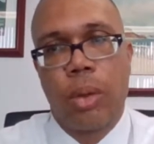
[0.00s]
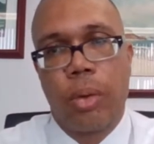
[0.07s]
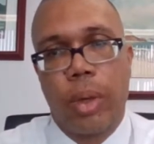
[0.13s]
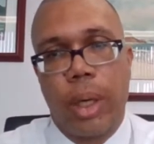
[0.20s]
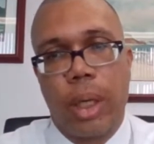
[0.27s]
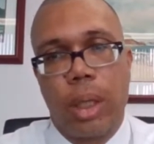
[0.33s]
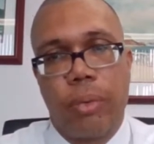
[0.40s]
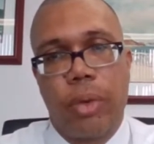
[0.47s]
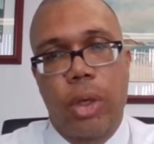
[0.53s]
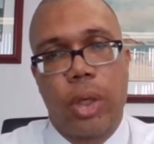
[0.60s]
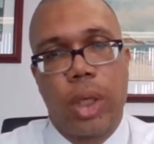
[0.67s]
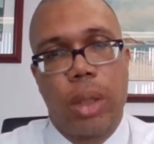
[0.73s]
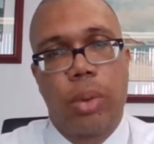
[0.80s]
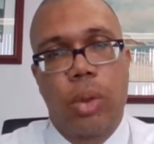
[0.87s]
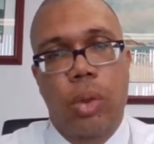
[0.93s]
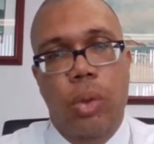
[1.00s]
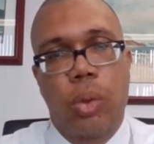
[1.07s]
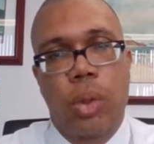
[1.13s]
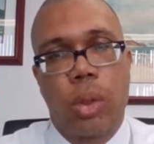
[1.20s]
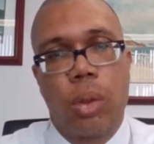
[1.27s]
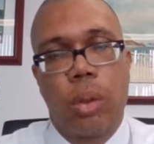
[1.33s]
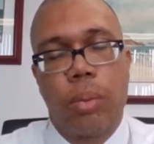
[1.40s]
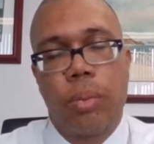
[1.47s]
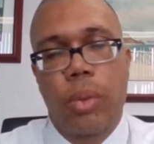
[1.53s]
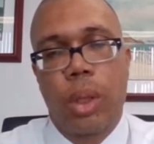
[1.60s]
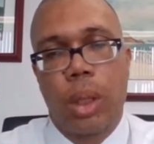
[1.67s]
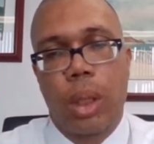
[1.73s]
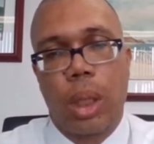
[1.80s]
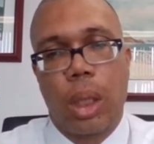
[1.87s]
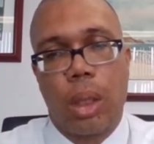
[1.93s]
Right? If they're unable to do so,
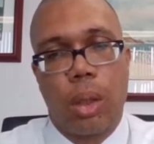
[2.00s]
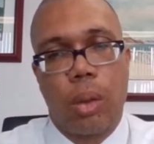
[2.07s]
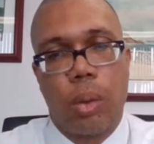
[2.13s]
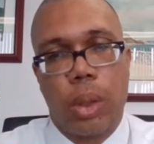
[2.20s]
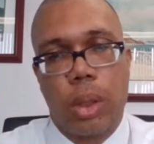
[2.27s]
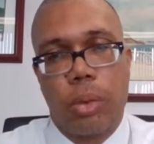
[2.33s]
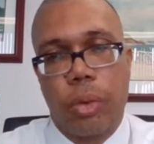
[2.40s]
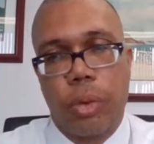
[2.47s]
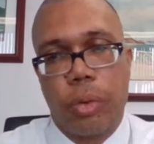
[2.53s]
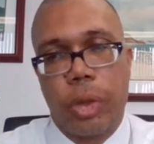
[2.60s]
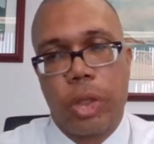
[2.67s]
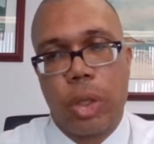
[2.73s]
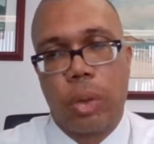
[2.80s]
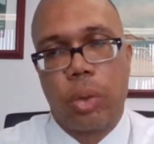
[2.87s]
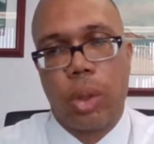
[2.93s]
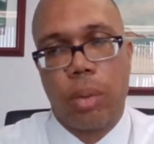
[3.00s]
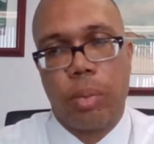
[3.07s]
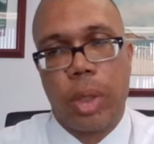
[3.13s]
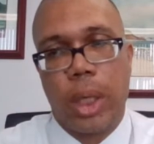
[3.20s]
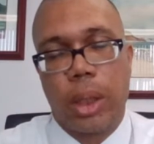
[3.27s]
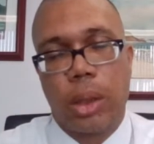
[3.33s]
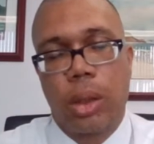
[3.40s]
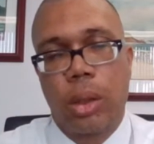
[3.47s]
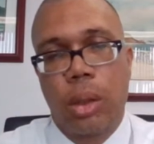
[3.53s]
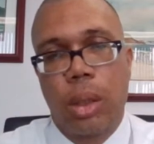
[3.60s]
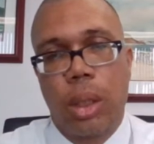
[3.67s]
they can always reach out to the branch